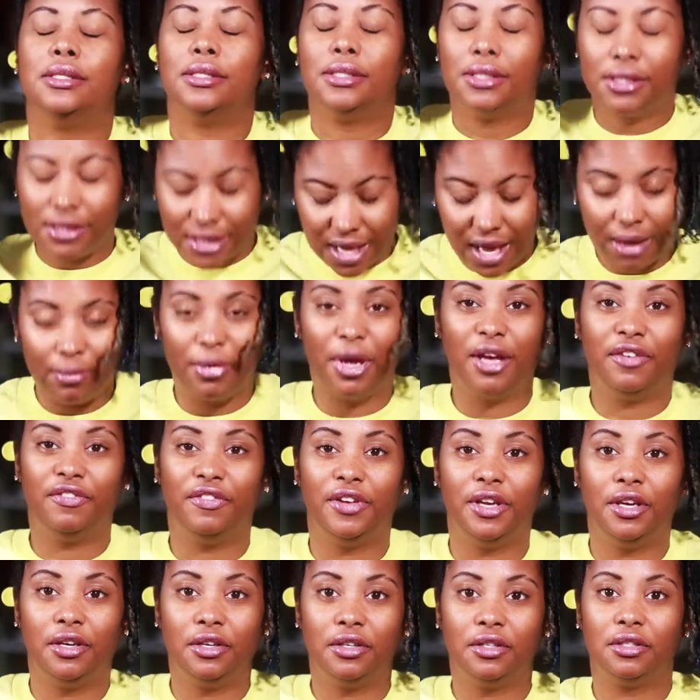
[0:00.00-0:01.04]
Snap my
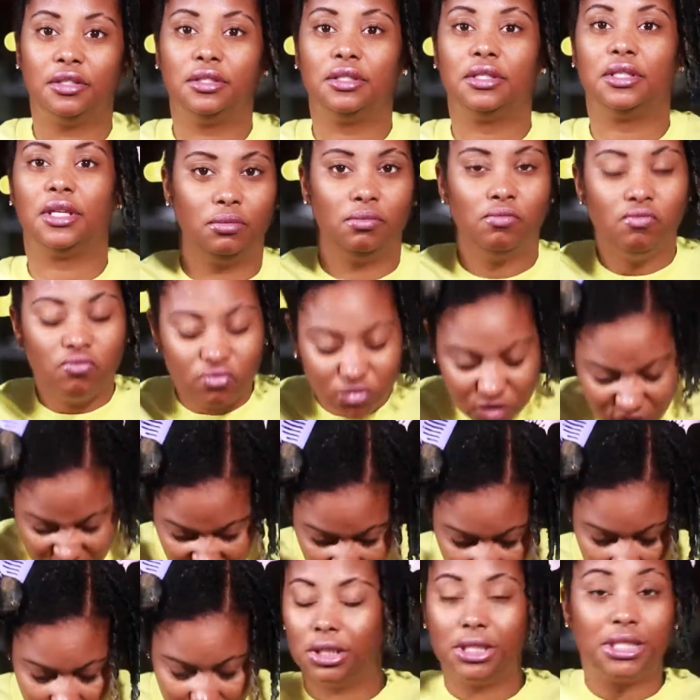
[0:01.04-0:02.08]
fingers,
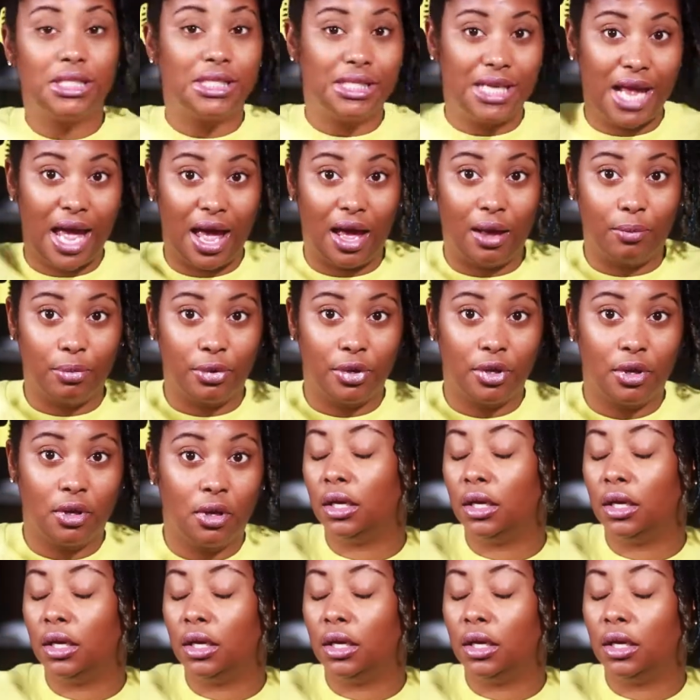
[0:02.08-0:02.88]
snap.